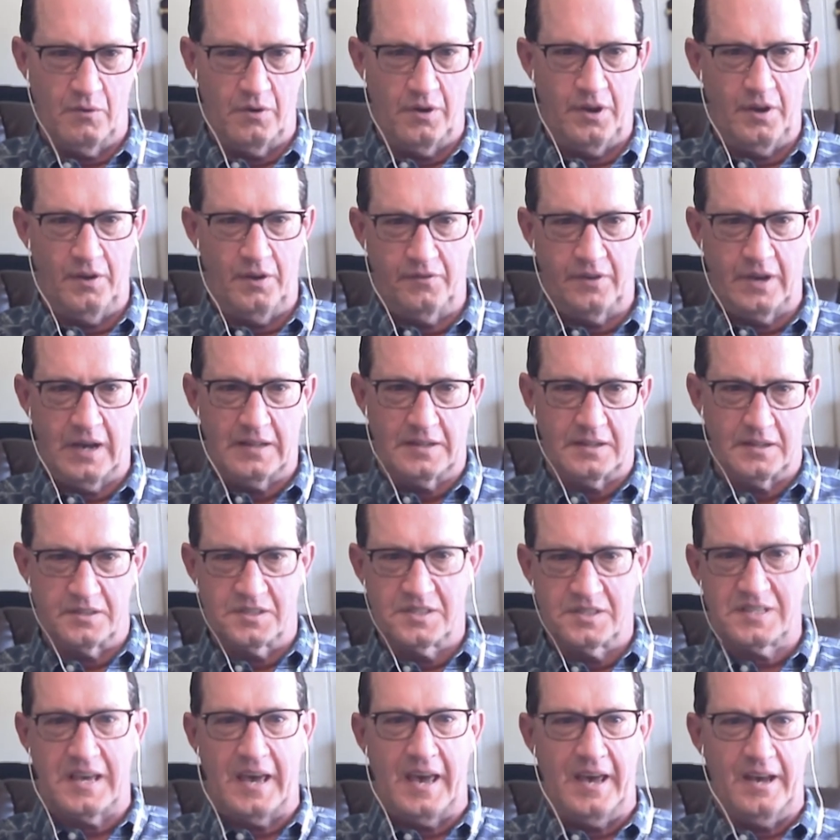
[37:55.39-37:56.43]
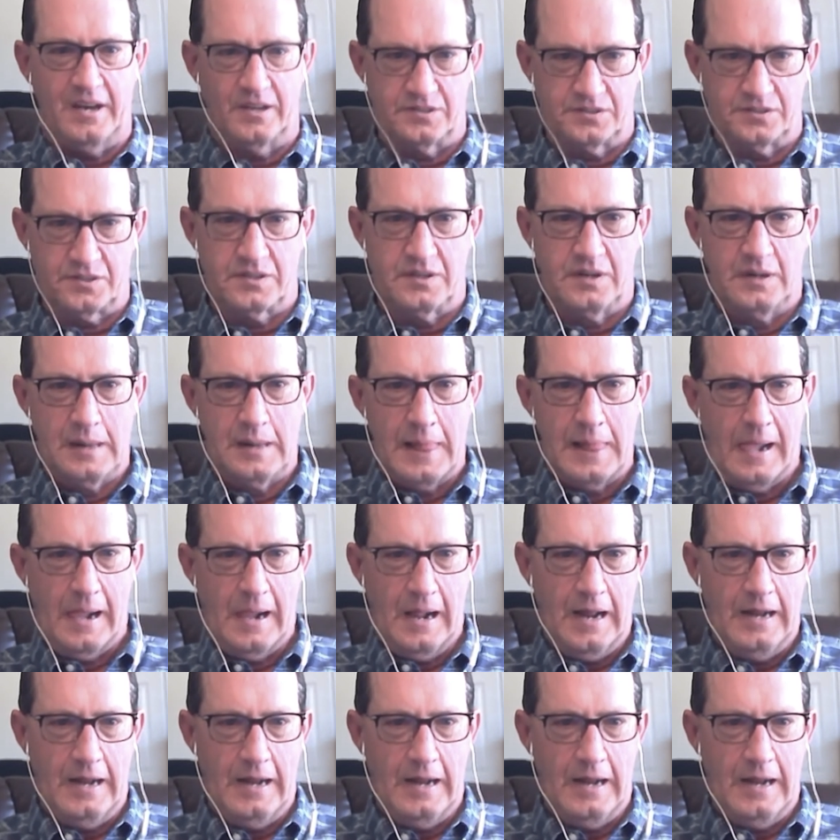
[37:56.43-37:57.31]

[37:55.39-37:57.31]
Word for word: right? Where you've got the scales.